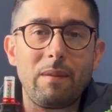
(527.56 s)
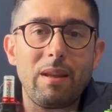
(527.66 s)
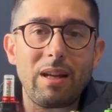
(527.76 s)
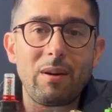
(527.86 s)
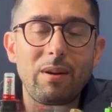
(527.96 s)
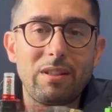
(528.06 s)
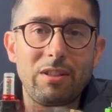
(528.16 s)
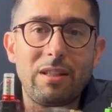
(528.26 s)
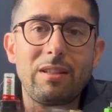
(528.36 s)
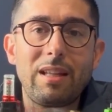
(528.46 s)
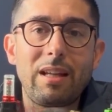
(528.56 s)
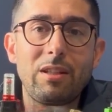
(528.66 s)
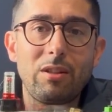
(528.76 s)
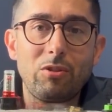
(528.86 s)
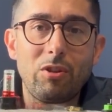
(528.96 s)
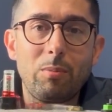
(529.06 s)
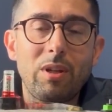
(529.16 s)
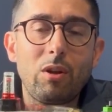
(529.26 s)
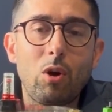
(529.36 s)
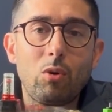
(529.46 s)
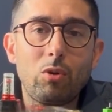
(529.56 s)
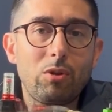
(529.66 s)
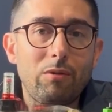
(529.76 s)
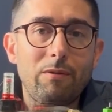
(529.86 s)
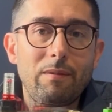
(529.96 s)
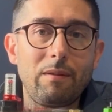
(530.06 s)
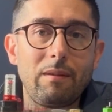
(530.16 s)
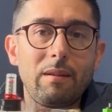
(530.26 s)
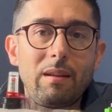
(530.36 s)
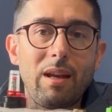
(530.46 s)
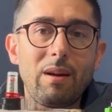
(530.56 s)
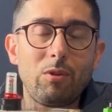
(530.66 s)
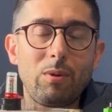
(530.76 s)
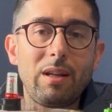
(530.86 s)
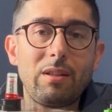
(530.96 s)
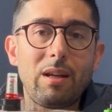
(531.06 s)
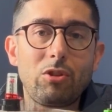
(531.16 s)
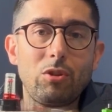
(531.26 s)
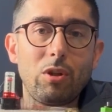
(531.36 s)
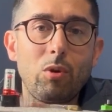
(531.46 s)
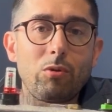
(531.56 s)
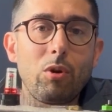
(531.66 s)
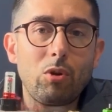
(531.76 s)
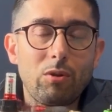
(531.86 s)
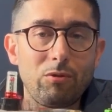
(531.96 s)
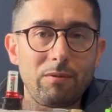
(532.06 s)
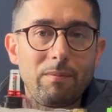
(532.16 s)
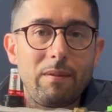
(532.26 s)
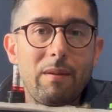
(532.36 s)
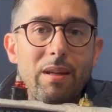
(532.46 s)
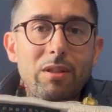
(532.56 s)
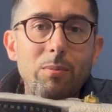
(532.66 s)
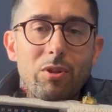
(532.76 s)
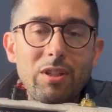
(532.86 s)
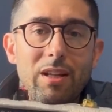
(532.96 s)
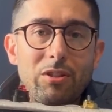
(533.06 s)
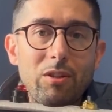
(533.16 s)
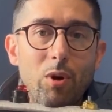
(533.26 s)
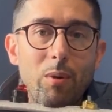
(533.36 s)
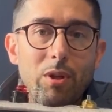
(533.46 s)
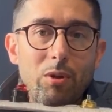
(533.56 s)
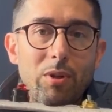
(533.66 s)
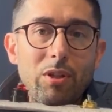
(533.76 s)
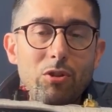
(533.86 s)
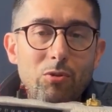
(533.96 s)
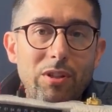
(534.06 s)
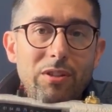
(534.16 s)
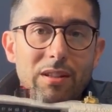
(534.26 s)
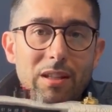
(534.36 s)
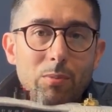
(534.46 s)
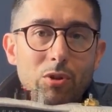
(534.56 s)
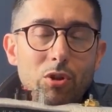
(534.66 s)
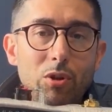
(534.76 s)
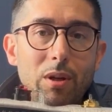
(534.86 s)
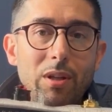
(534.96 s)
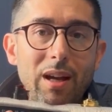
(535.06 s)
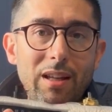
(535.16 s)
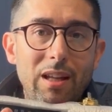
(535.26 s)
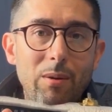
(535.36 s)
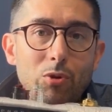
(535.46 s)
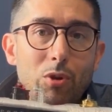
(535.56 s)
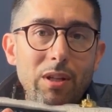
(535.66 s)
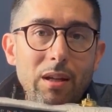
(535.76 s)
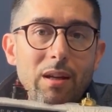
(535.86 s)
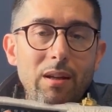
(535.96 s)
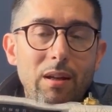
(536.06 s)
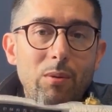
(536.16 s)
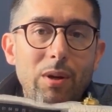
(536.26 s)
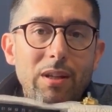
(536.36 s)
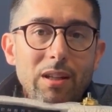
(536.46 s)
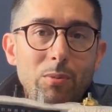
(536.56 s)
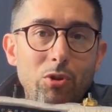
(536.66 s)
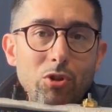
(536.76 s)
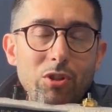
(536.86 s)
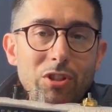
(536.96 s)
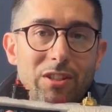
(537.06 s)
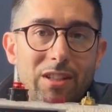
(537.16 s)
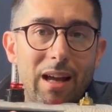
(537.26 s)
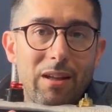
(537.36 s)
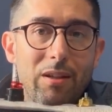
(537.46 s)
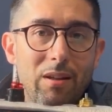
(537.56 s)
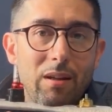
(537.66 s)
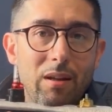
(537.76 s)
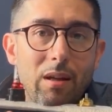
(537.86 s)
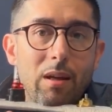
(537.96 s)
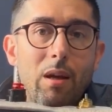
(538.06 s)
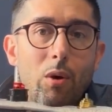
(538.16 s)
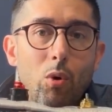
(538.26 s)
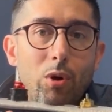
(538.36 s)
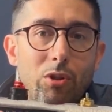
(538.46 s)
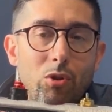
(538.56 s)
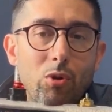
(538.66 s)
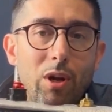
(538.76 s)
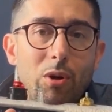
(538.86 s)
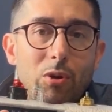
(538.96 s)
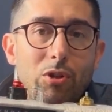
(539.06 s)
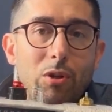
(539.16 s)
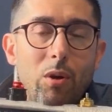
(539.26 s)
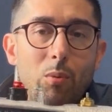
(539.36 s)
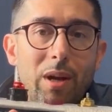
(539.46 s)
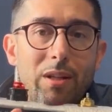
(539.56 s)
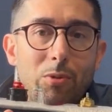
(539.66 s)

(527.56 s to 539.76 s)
that guarantees at least 10 years of complete hold after being attached so they won't fall off. It's a precise thermometer because it reads the temperature, lighting up green when the temperature is exact, or in two colors when it's